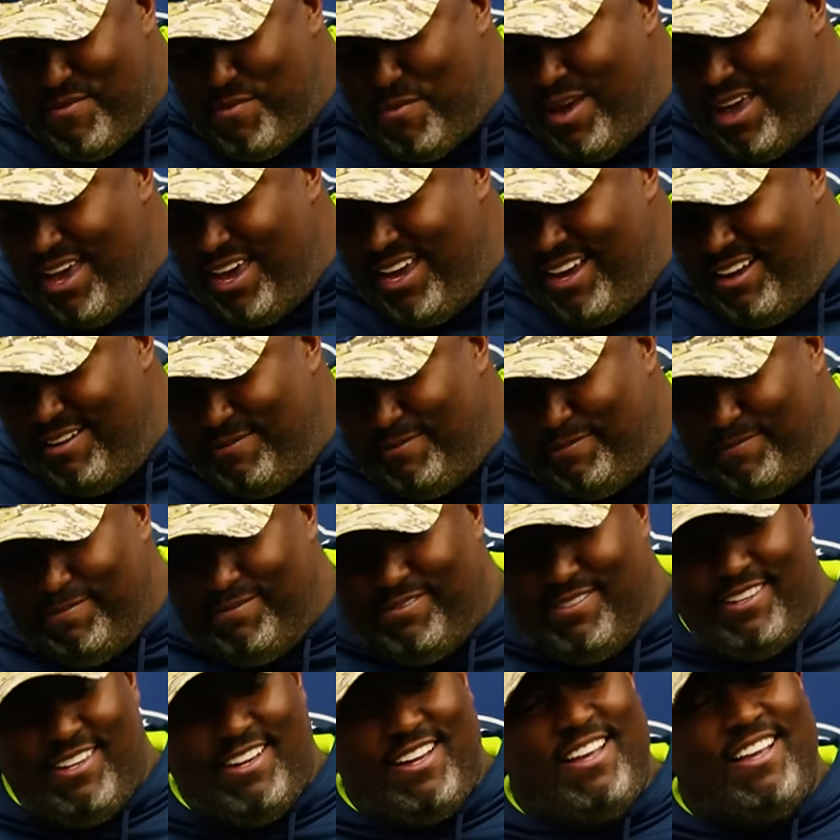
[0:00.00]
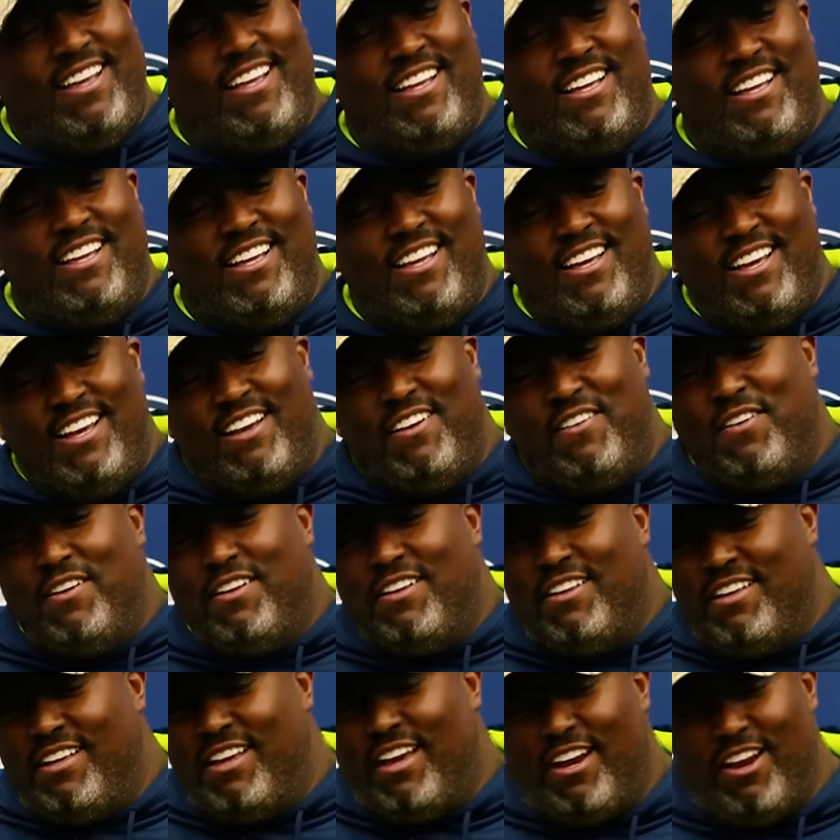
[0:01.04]
Man. Segued into officiating.
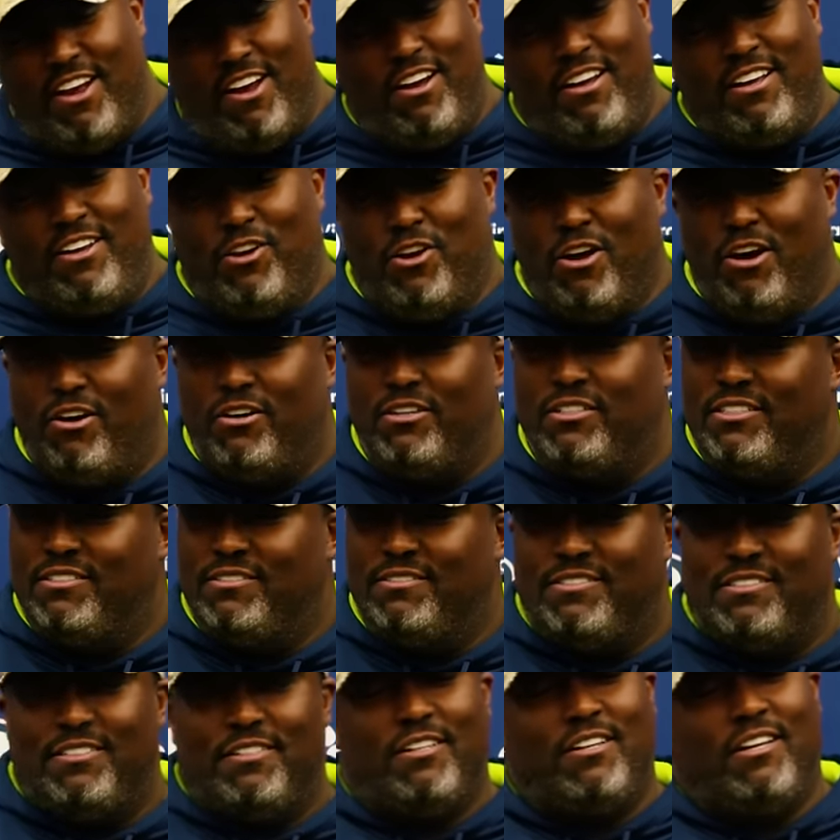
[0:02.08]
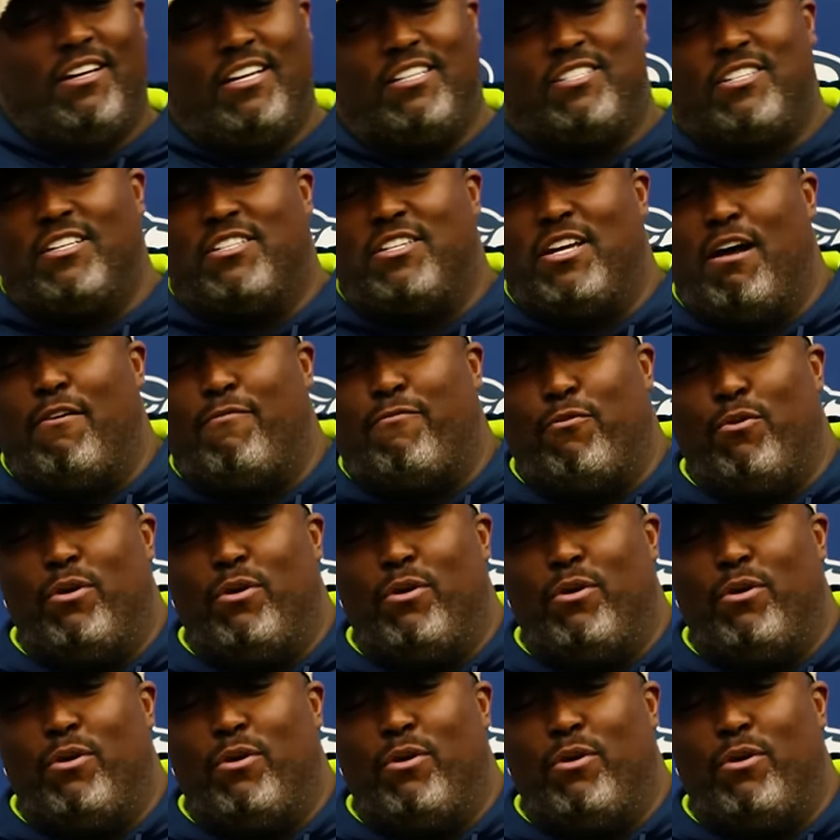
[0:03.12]
You know, you know, it's a tough